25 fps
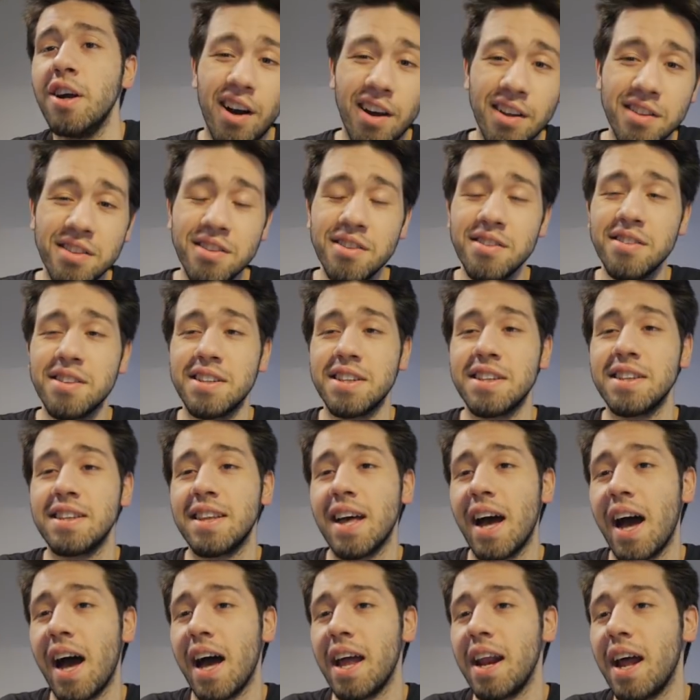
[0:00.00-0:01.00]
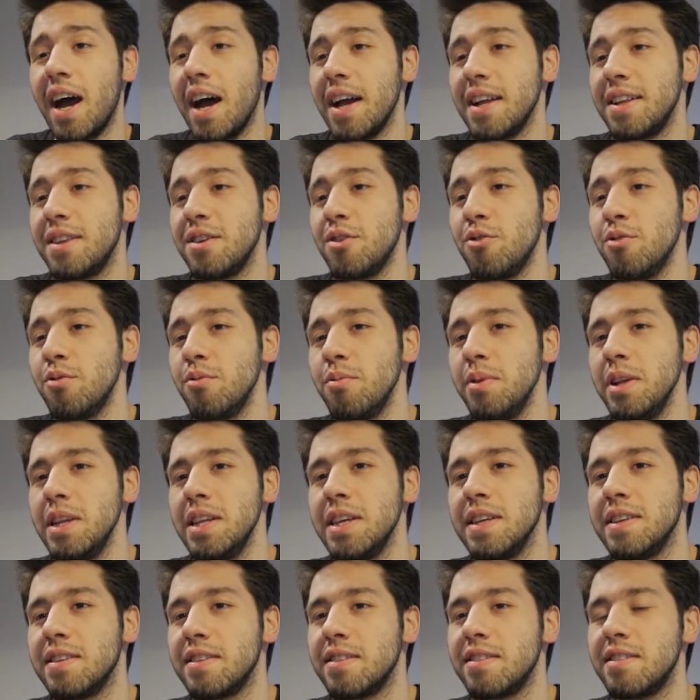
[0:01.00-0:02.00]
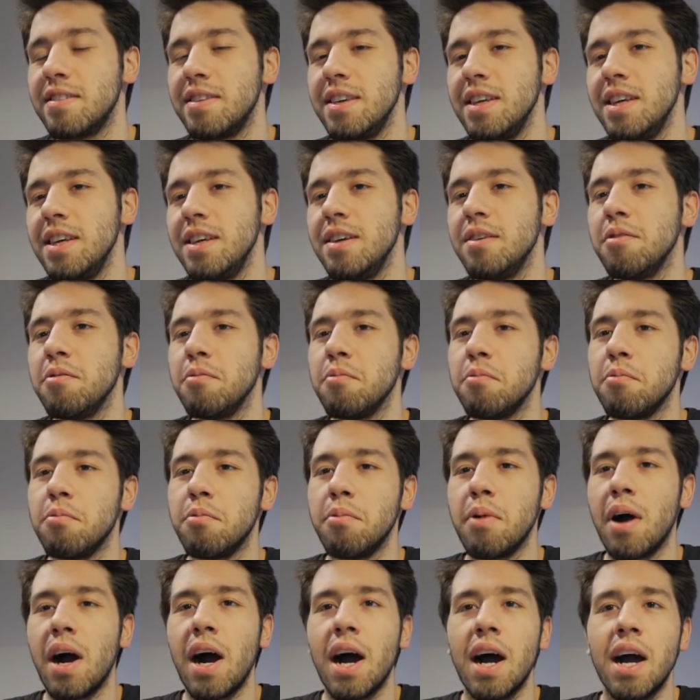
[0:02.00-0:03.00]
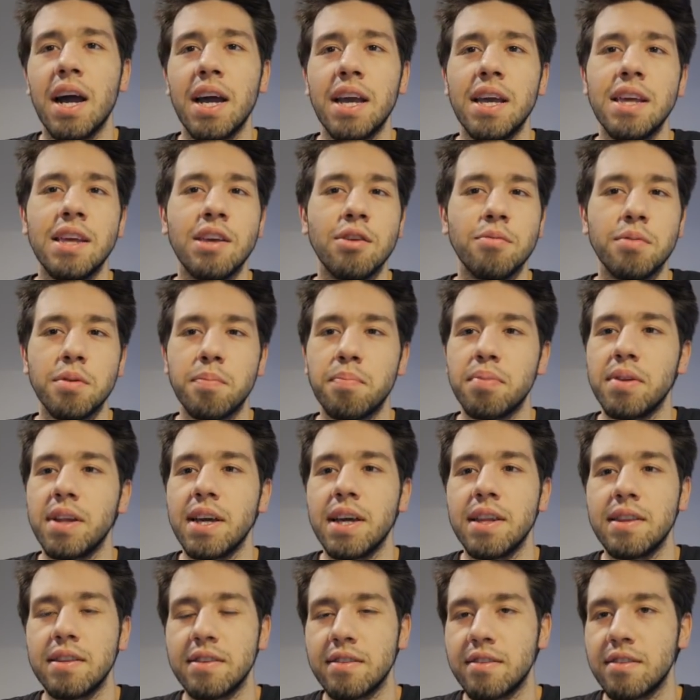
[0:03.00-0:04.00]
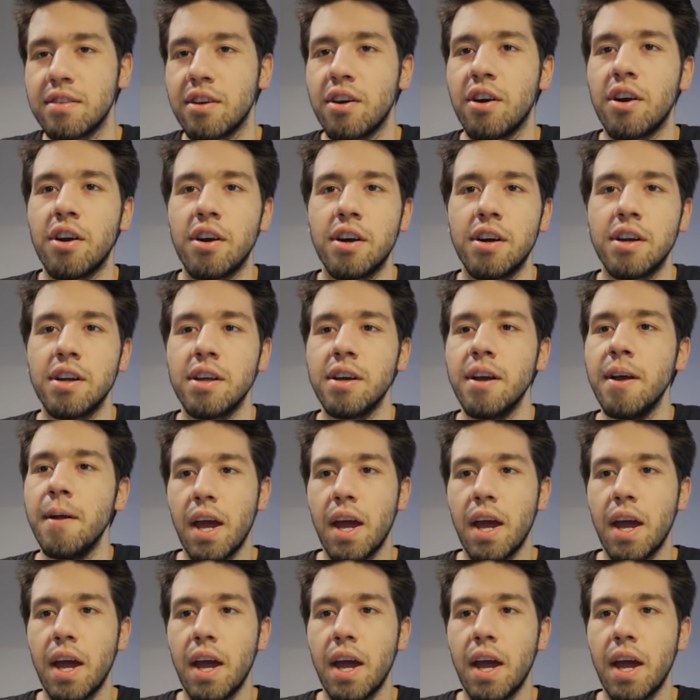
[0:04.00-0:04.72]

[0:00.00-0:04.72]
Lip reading: Other than that, I don't really see why you would play this card.